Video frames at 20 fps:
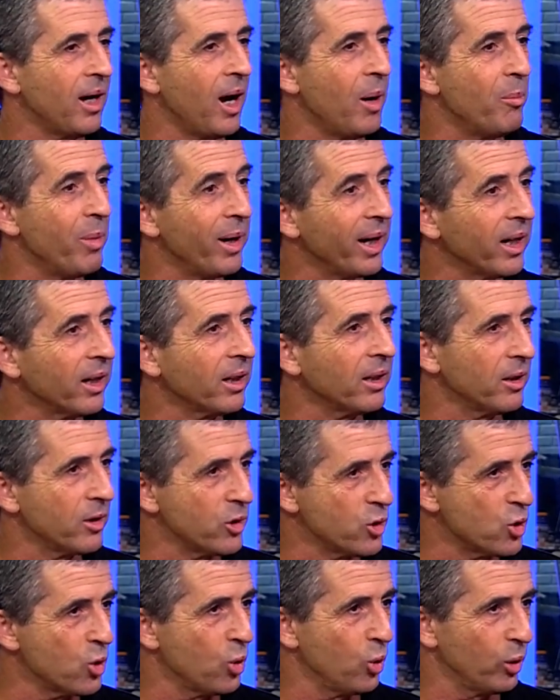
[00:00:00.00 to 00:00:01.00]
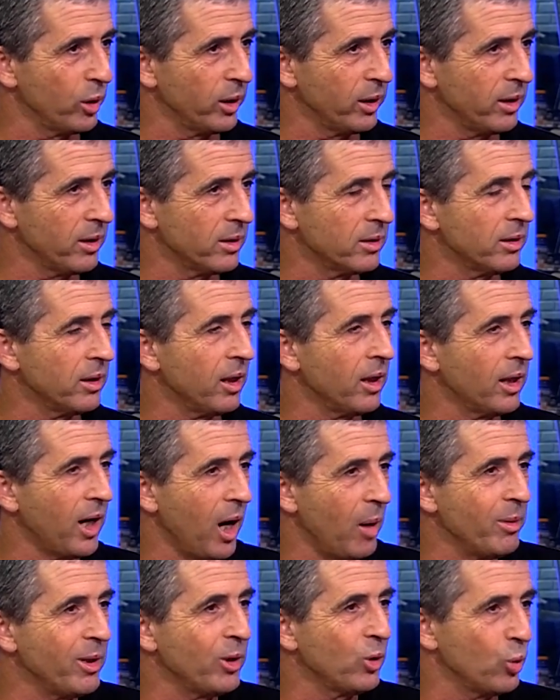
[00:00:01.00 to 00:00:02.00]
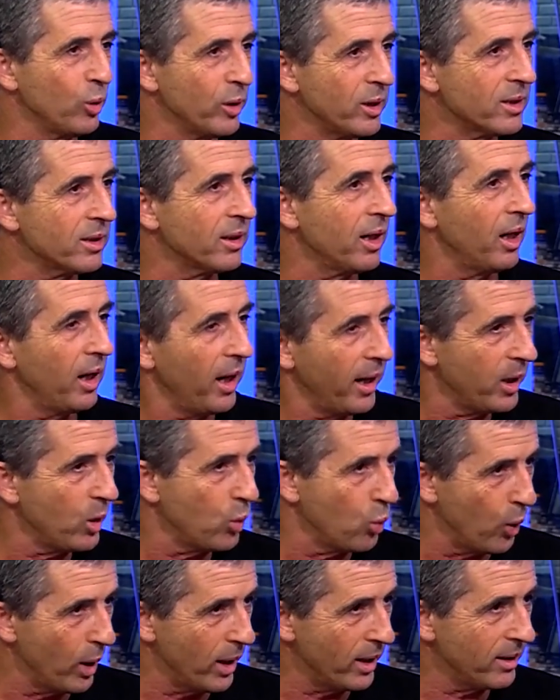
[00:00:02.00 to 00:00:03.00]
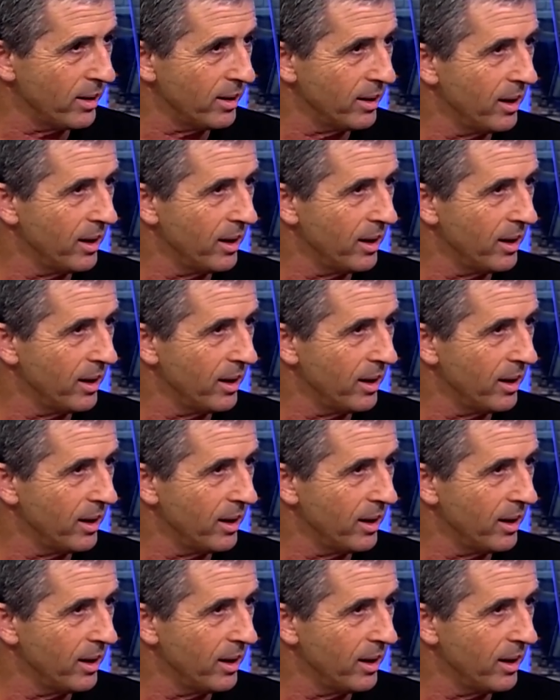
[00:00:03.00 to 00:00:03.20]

American Jewry that are coming to Israel anyway.